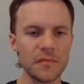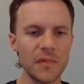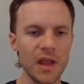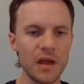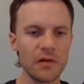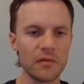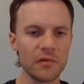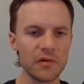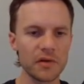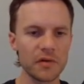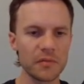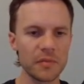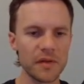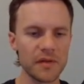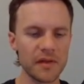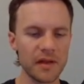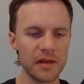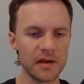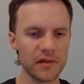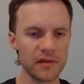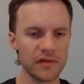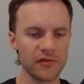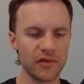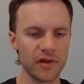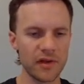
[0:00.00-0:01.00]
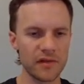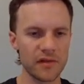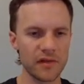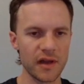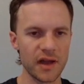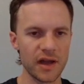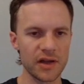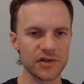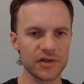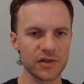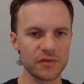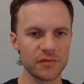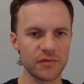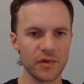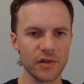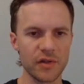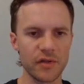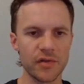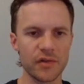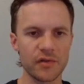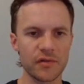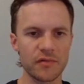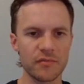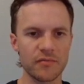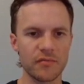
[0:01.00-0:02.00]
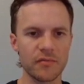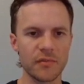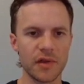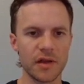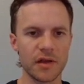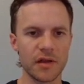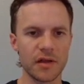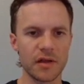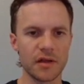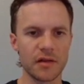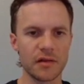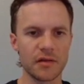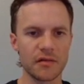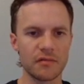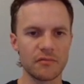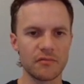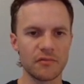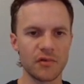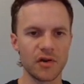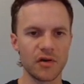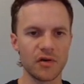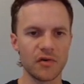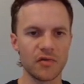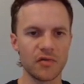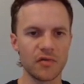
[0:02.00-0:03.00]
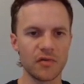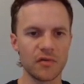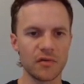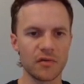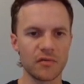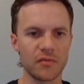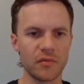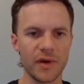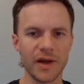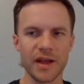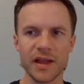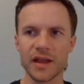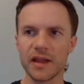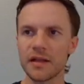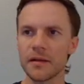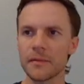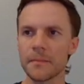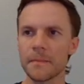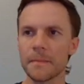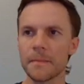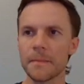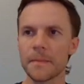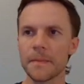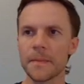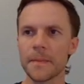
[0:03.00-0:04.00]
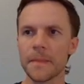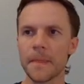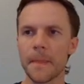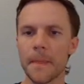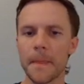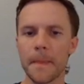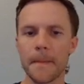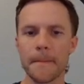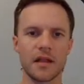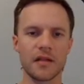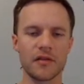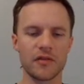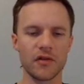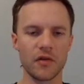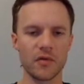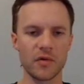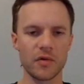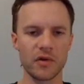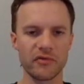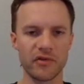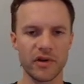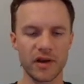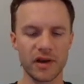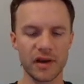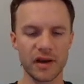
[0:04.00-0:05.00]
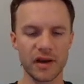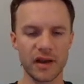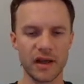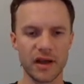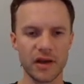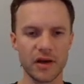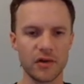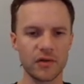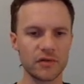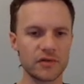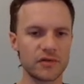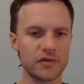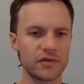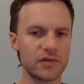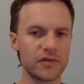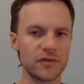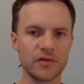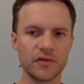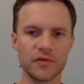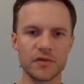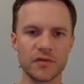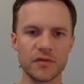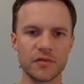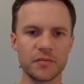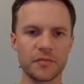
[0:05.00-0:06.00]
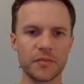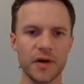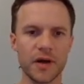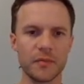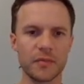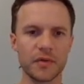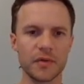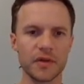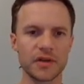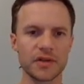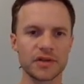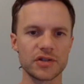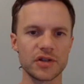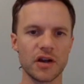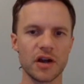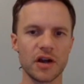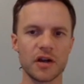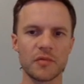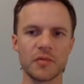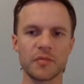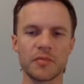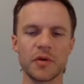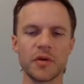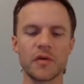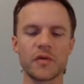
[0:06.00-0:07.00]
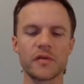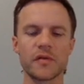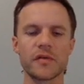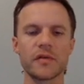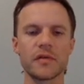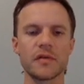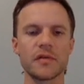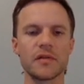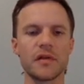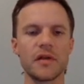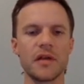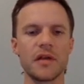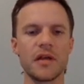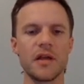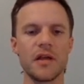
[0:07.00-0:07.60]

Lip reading: And we're going to be sending this transaction with no way. And so we're ready now to publish our proposal.